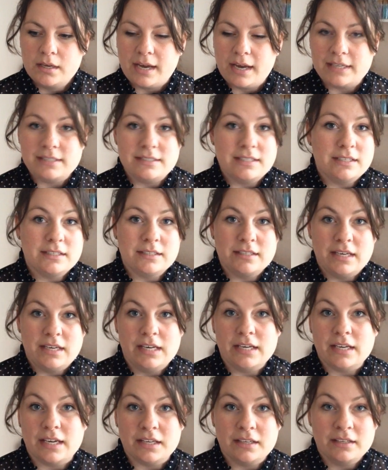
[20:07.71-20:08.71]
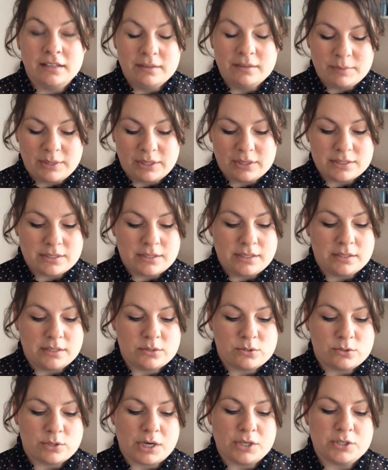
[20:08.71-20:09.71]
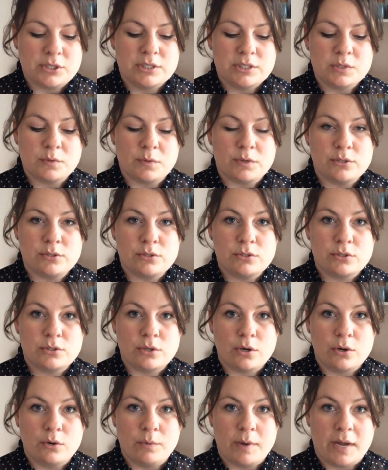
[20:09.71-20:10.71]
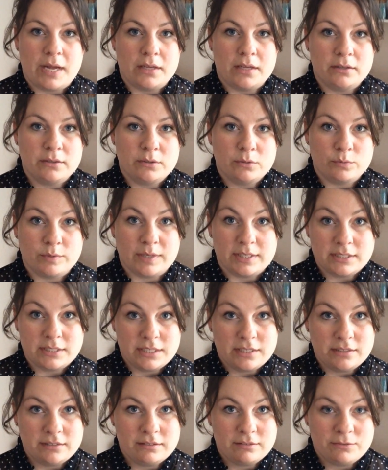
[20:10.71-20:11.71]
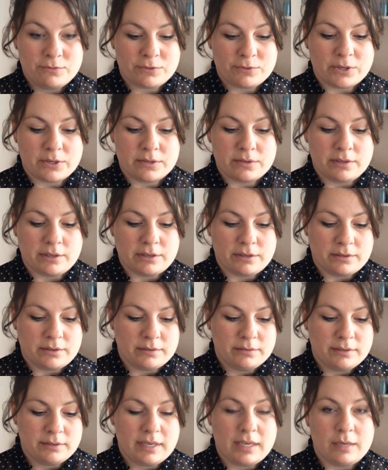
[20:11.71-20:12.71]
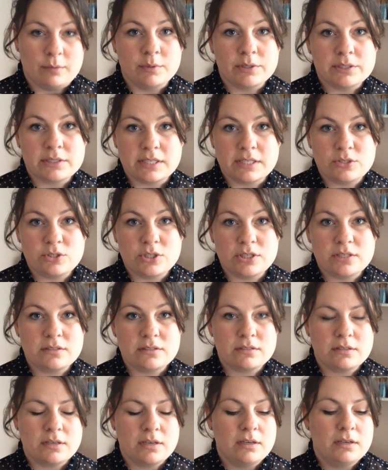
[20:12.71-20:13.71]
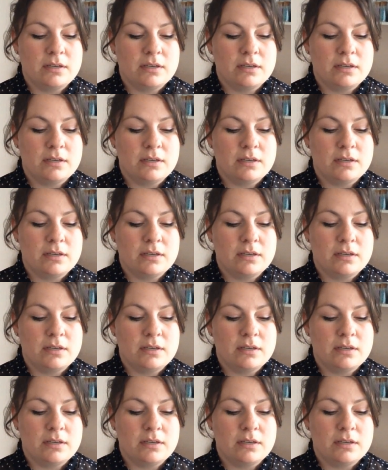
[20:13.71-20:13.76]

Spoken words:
I didn't need it because the instructions were so well written for the cable stitches.